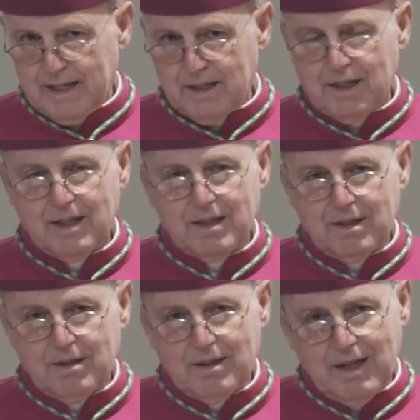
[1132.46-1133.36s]
And
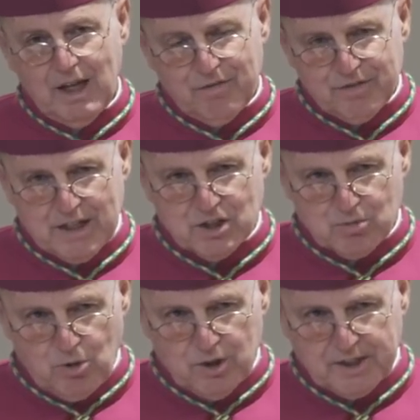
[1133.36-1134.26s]
if
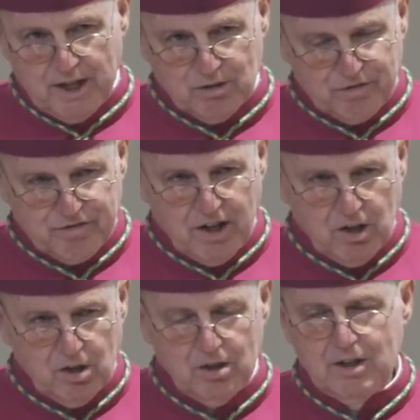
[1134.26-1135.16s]
that small town
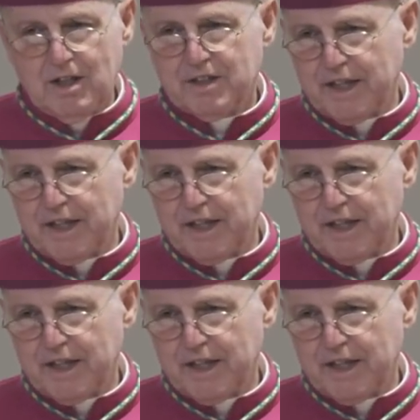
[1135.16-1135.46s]
fell,